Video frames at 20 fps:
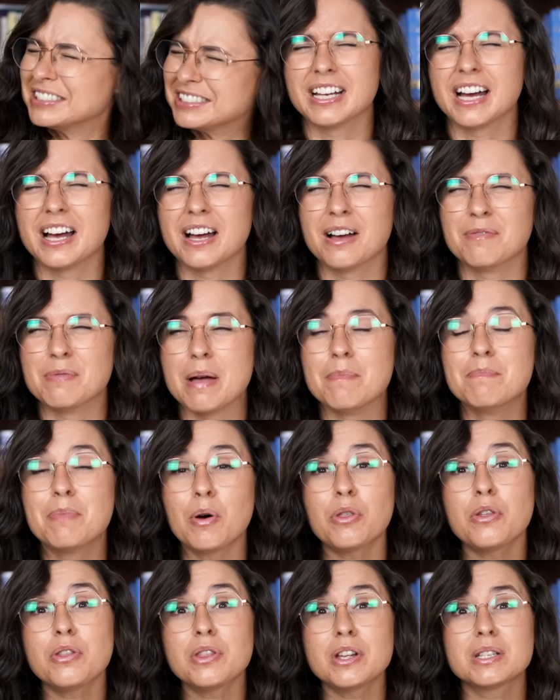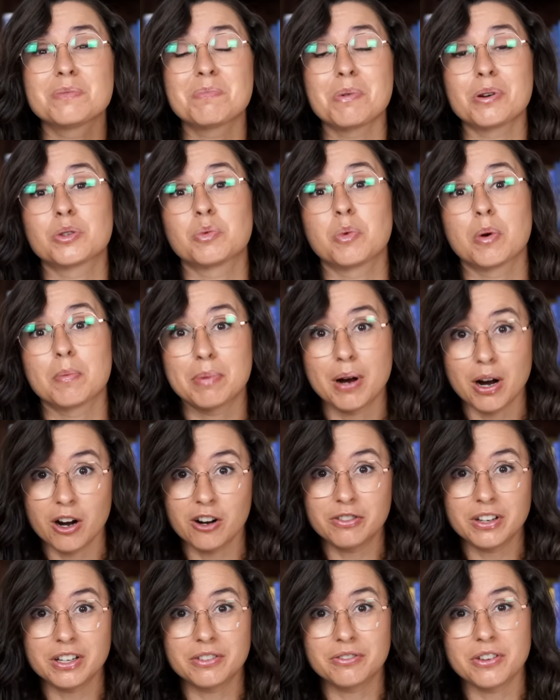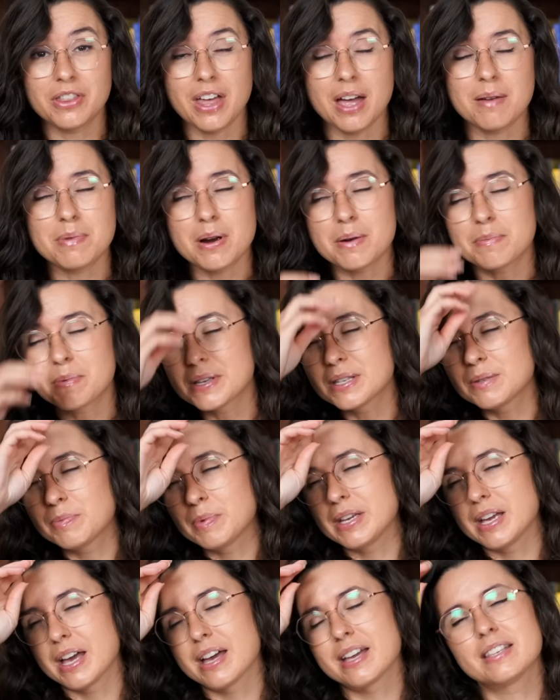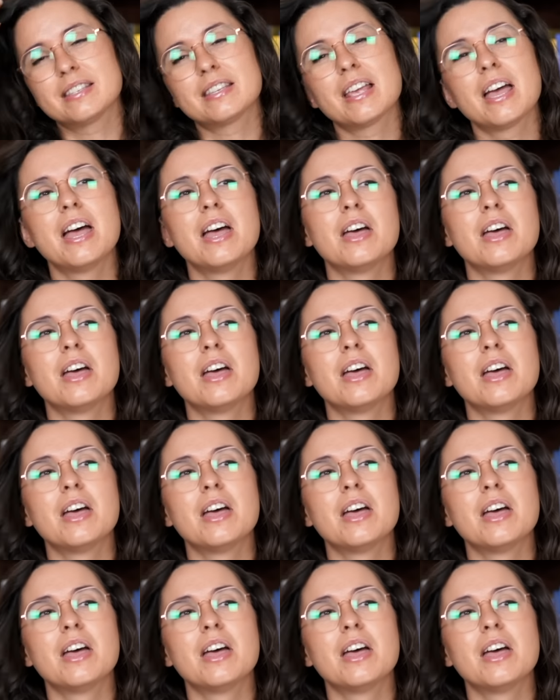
And both of these books were perfect for that purpose, because